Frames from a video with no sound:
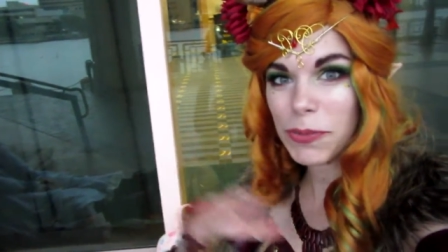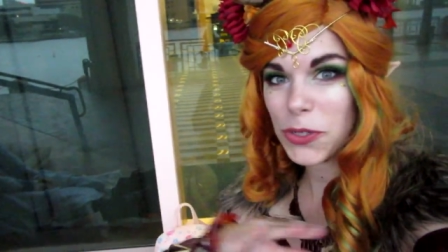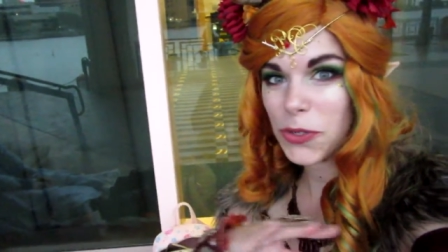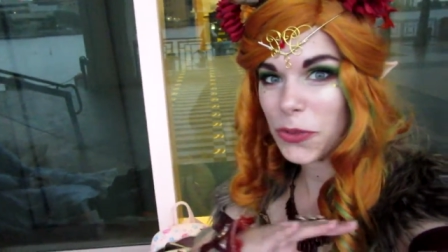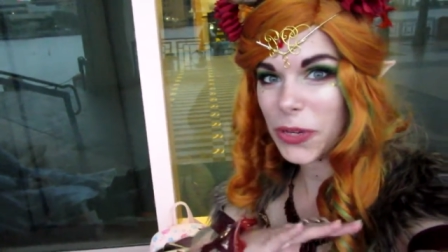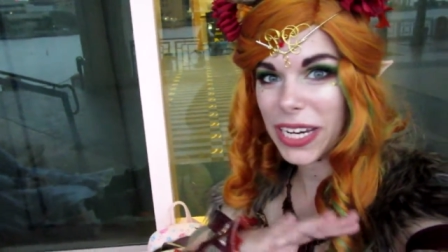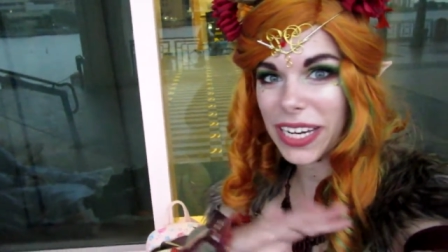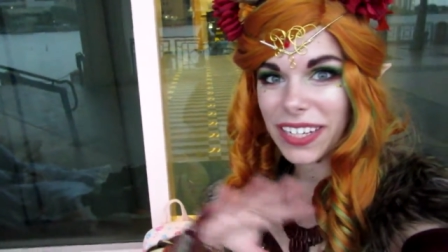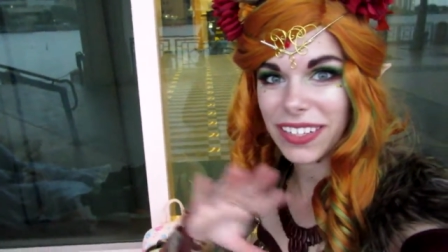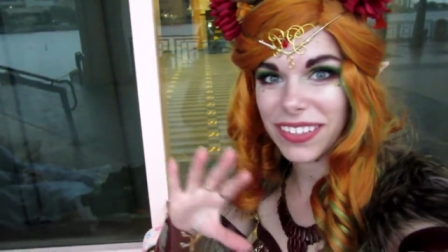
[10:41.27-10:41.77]

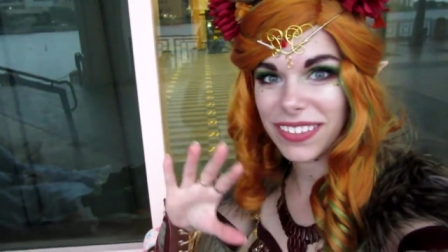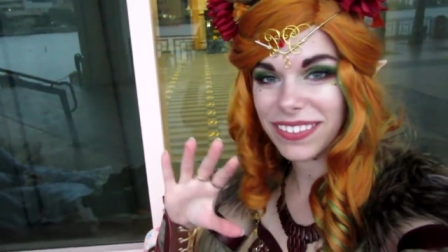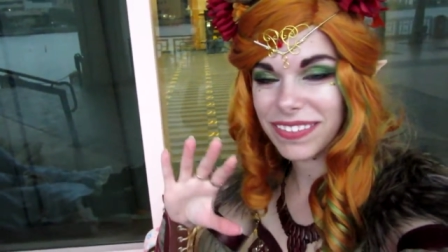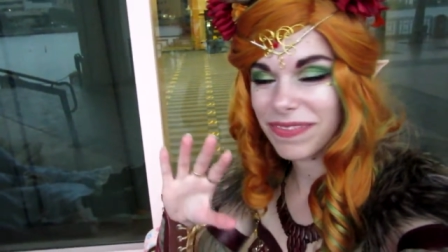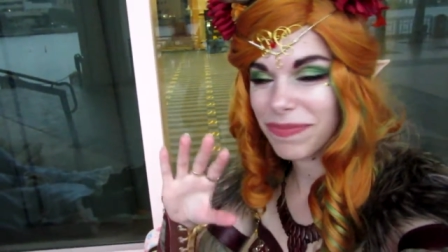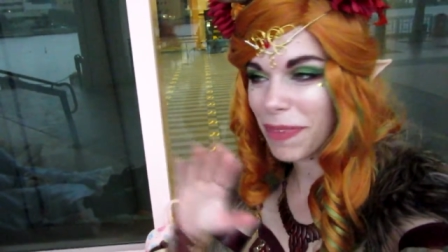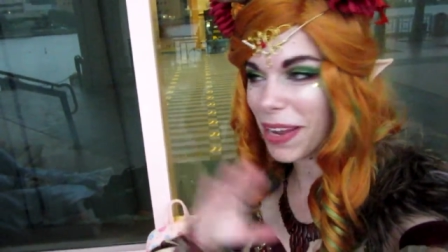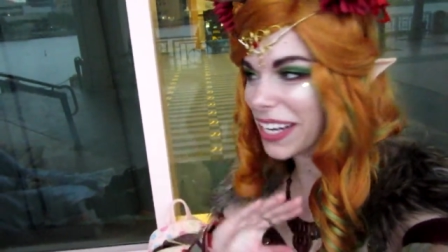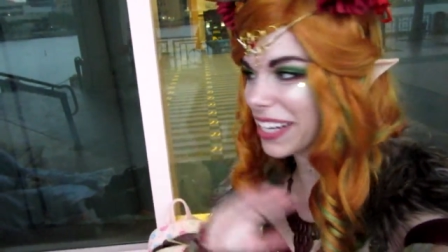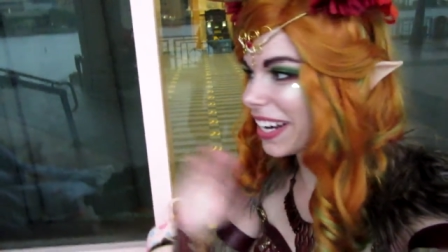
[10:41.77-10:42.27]
between
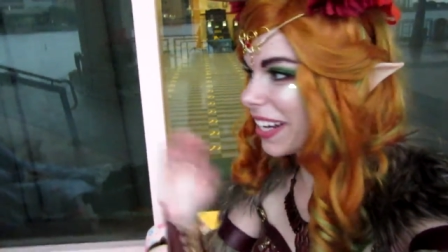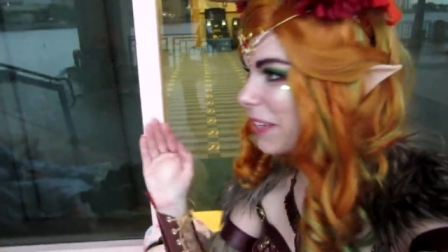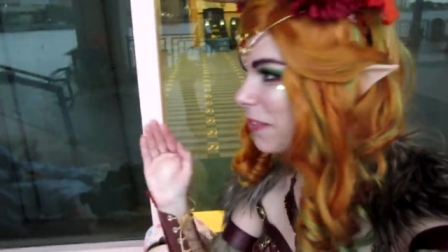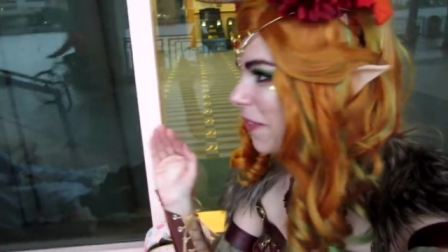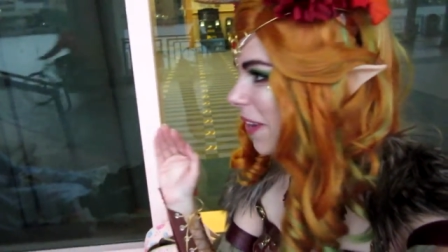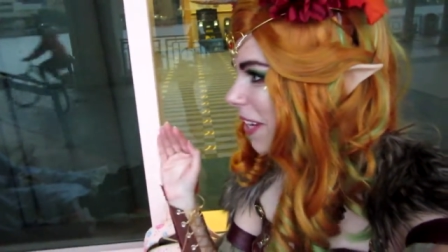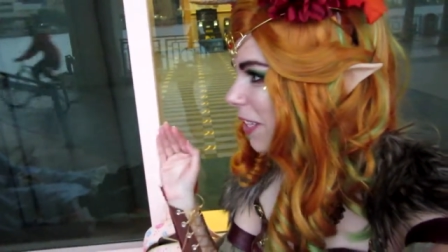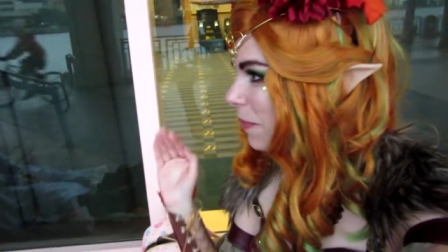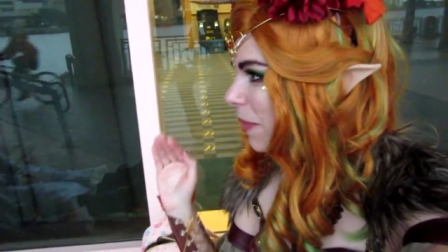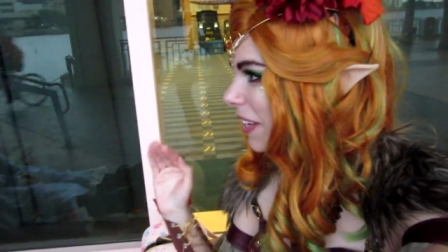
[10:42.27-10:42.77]
Mighty Nein and
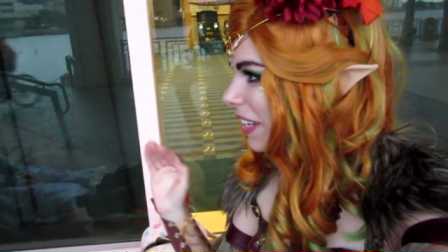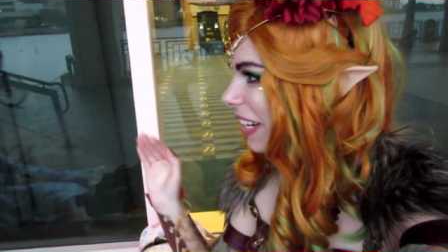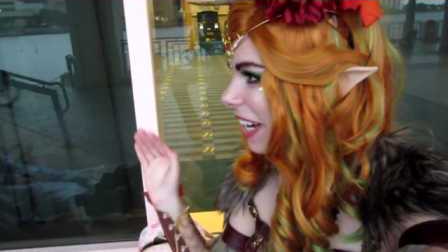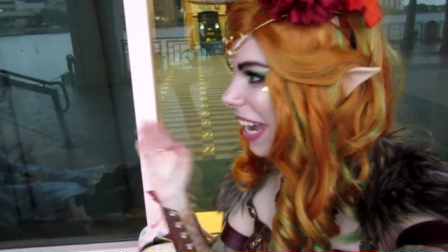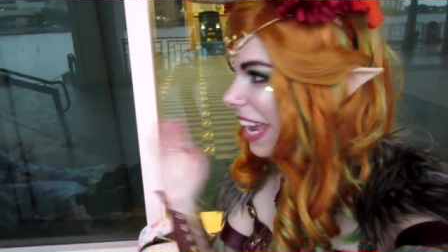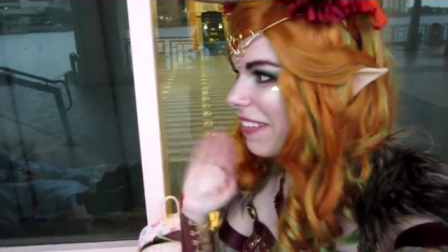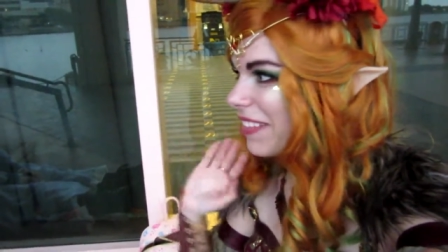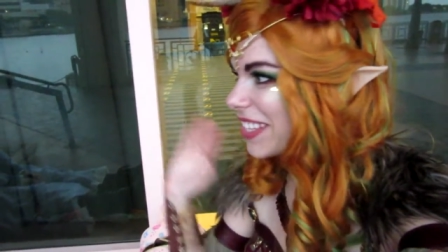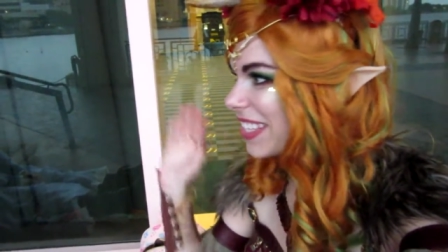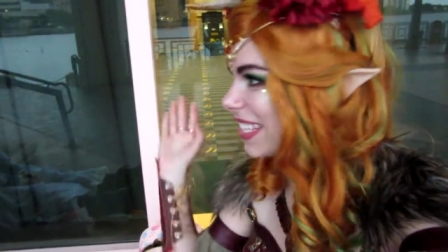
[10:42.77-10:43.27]
Vox Machina, I
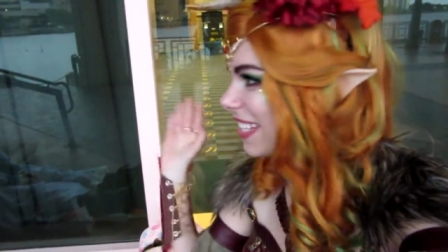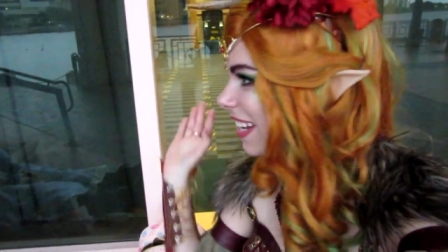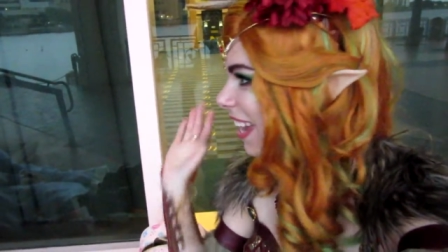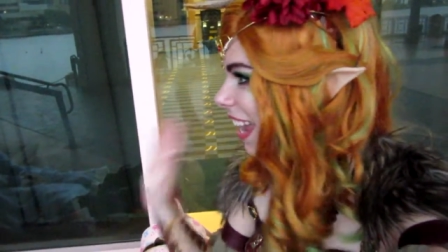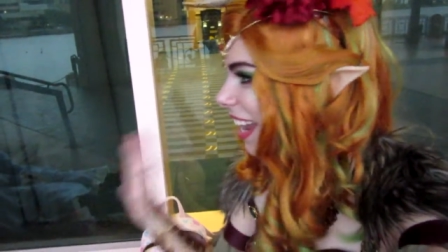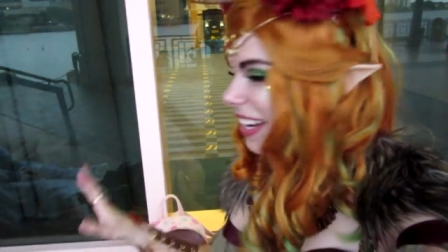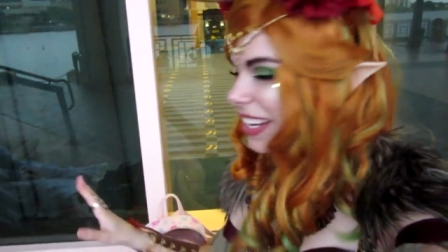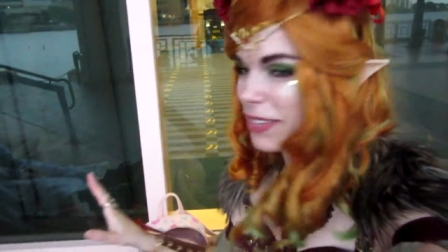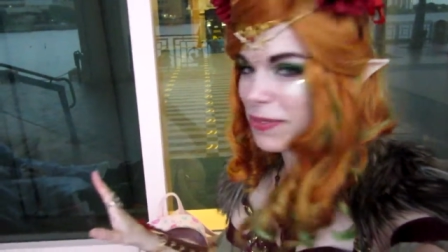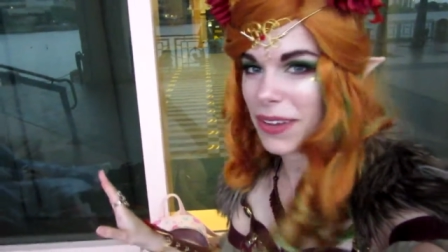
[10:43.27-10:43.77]
haven't seen
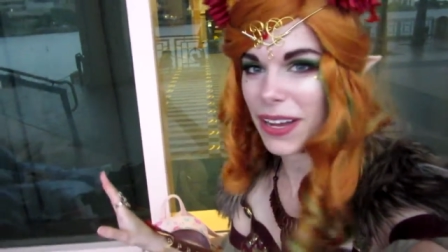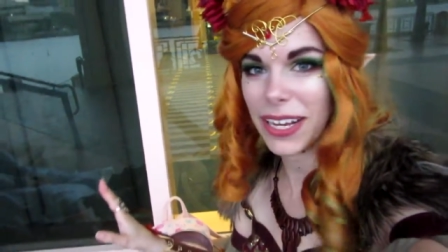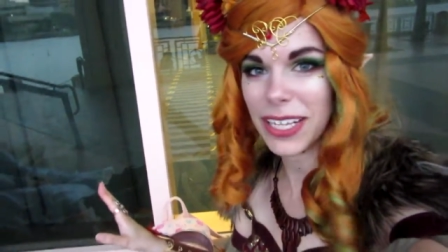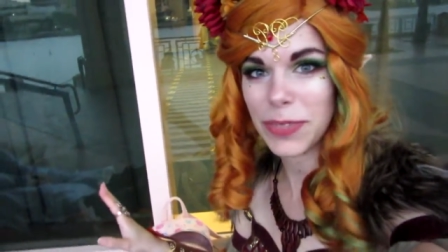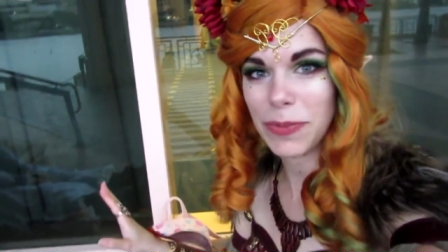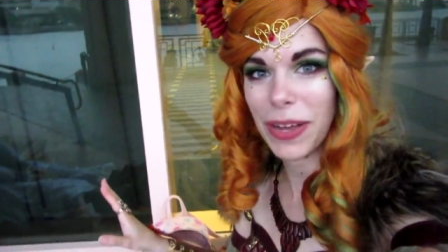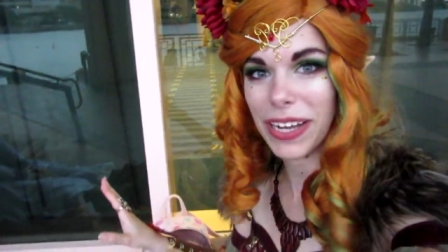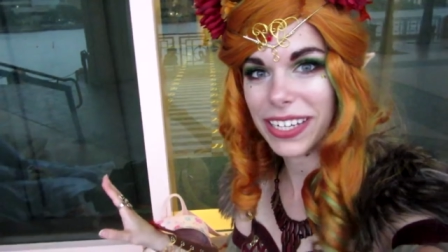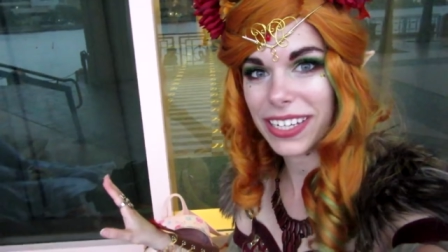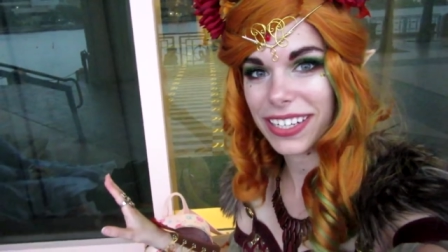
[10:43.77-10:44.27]
any Vox
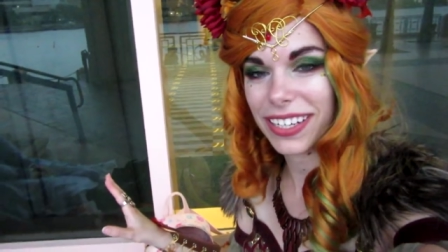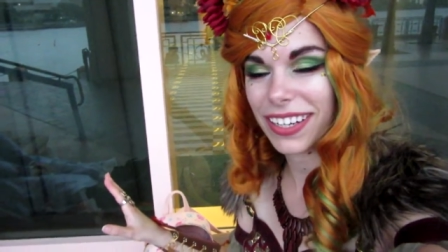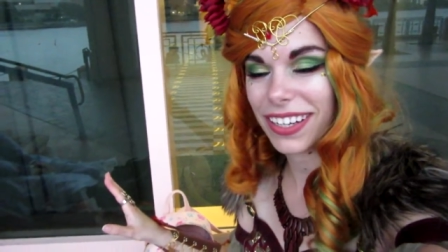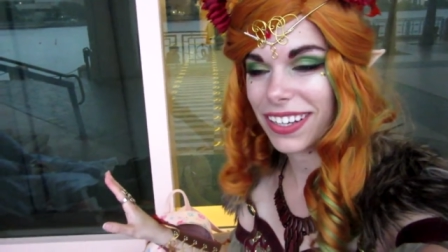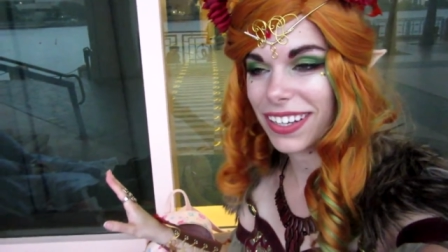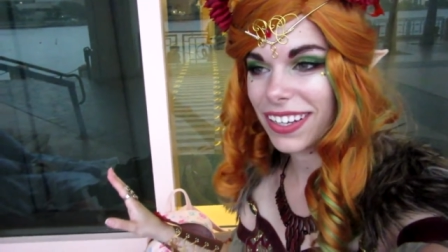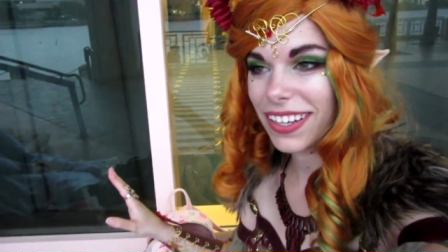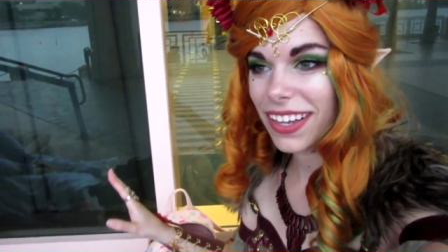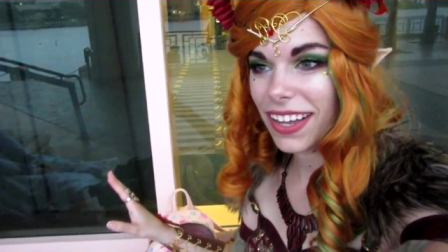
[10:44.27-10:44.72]
Machina.